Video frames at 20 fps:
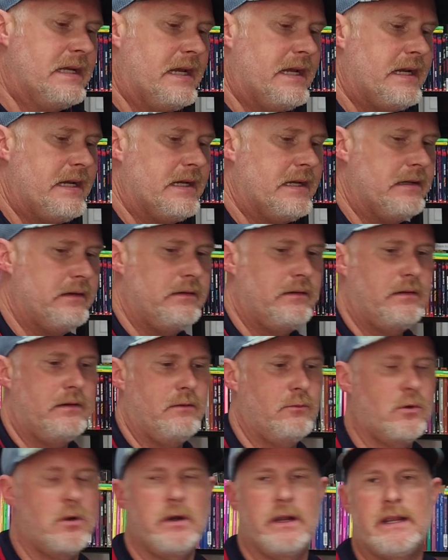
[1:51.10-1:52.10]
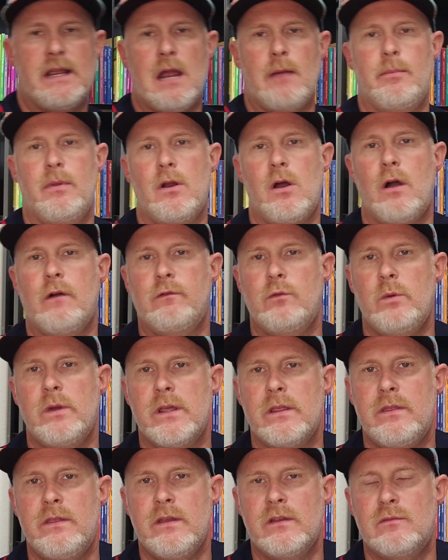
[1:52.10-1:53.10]
And we're going to cap it off
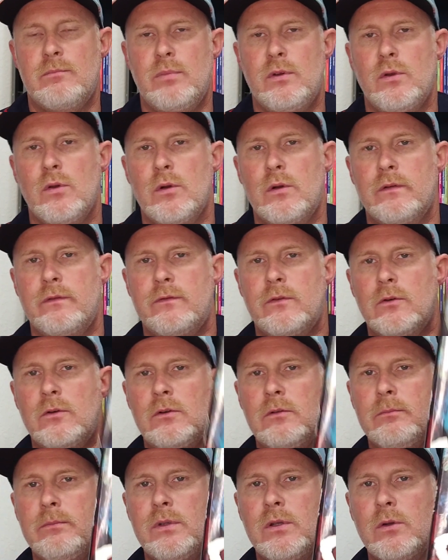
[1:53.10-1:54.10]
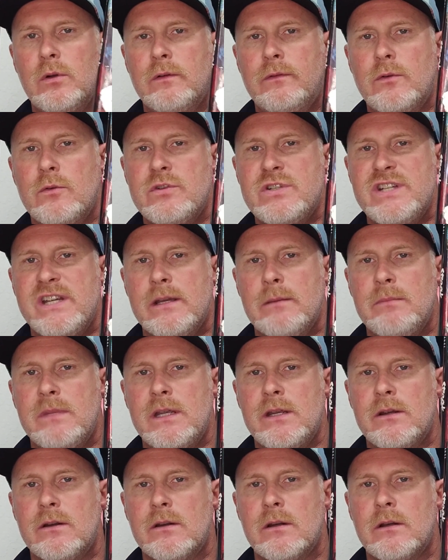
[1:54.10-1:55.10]
with this beautiful, beautiful gem
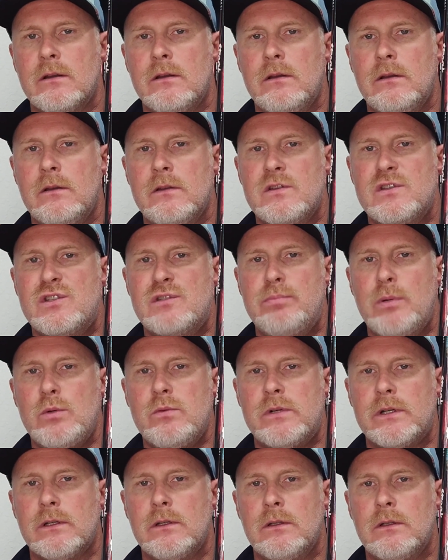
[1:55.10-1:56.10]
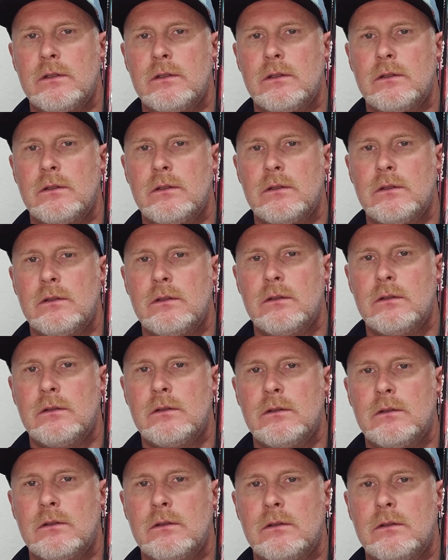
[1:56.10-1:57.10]
here. Spook.
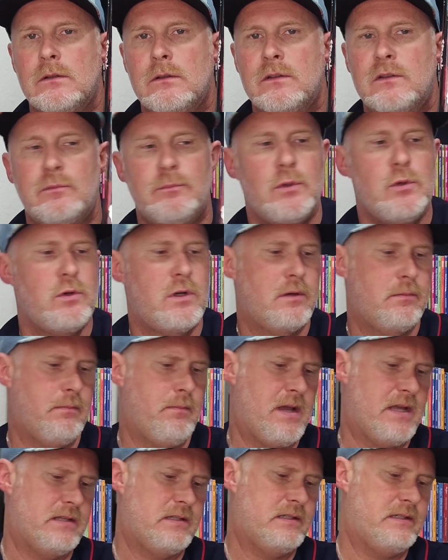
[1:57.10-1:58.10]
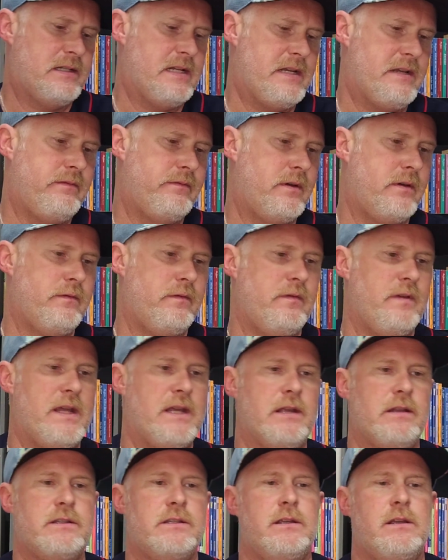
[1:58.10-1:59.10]
Spook by Steve
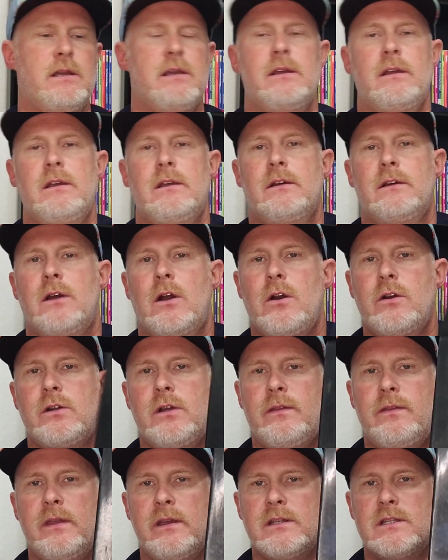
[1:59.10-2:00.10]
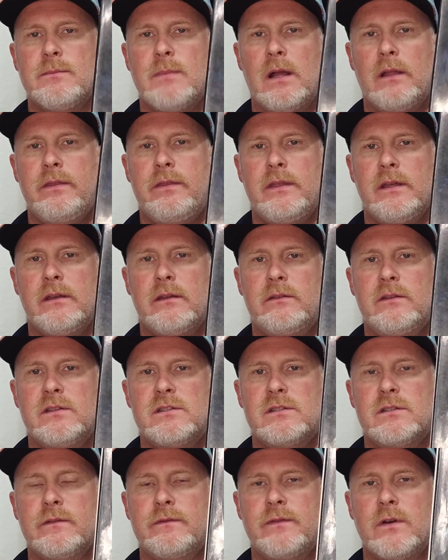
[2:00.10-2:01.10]
Vance. Heard good things about this. This
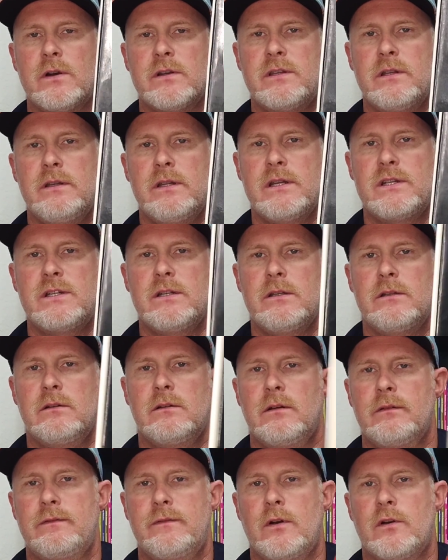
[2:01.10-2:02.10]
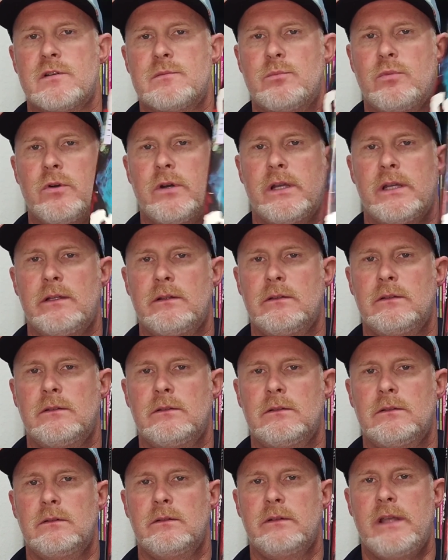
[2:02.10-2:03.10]
is the first edition, first print.
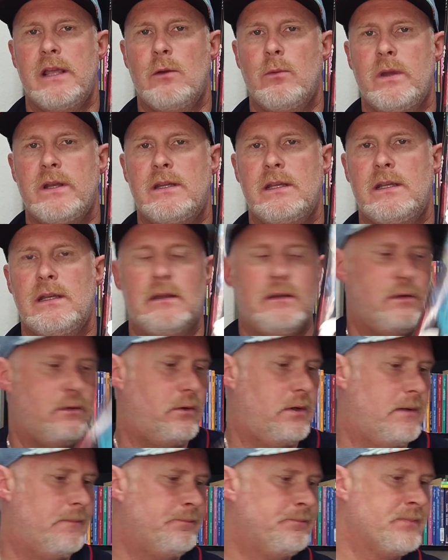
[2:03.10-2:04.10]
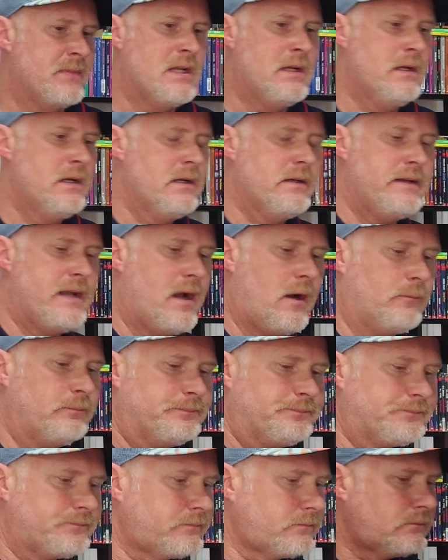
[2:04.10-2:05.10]
Can't wait to get to it. Now,
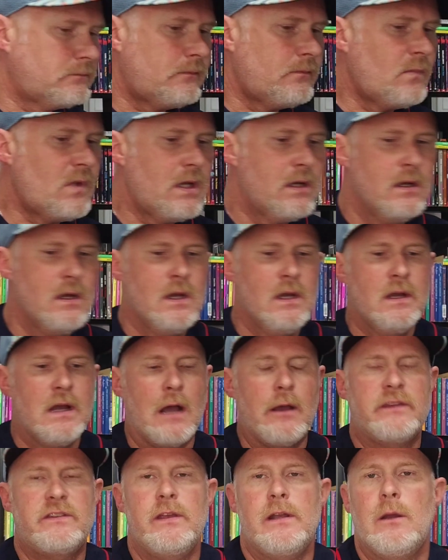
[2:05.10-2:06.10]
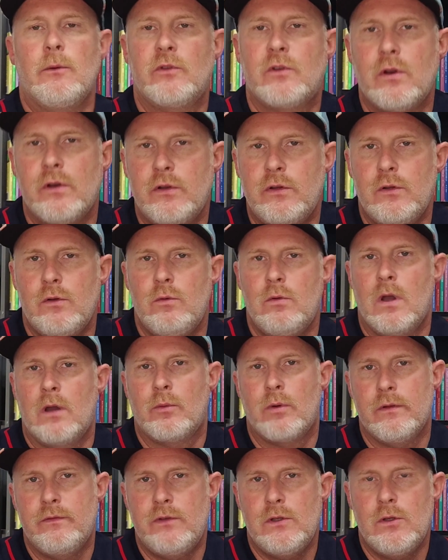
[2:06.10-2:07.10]
I said I was going to do a
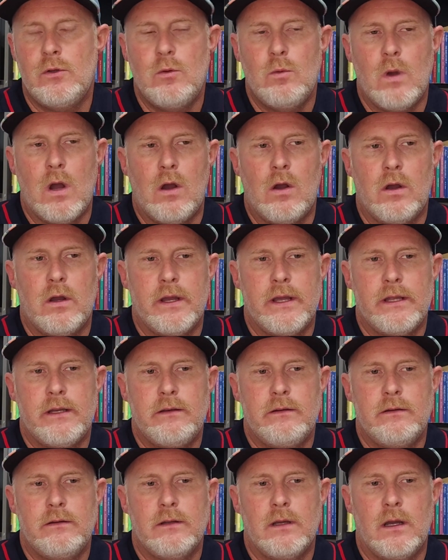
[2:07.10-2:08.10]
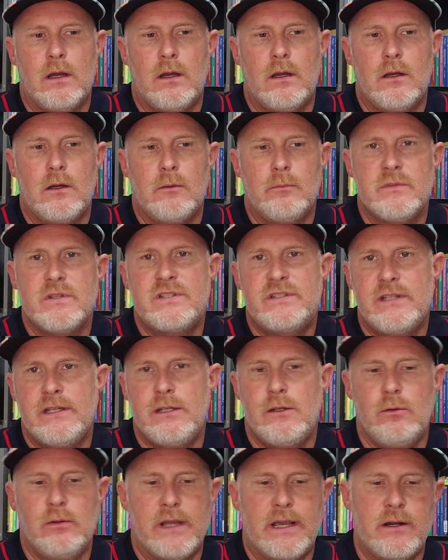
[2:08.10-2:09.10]
review on
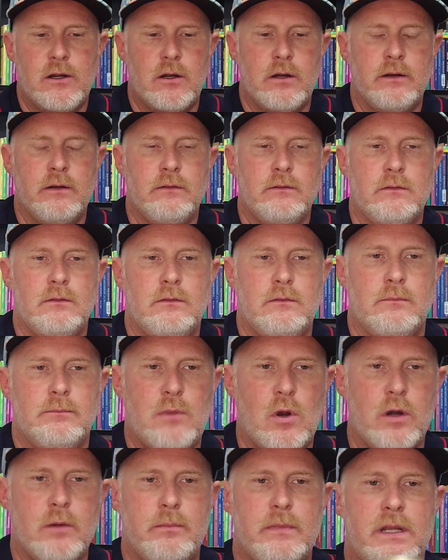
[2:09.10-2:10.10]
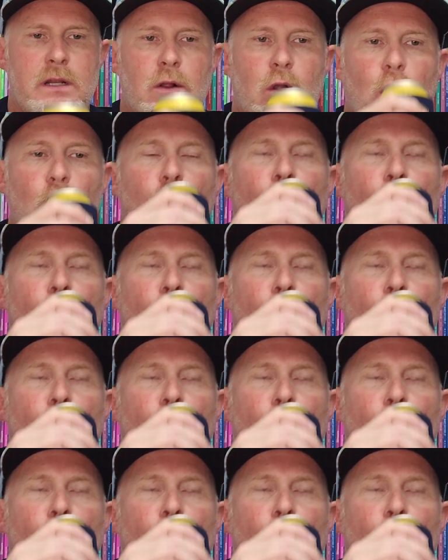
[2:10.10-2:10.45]
See You Later. Pardon me.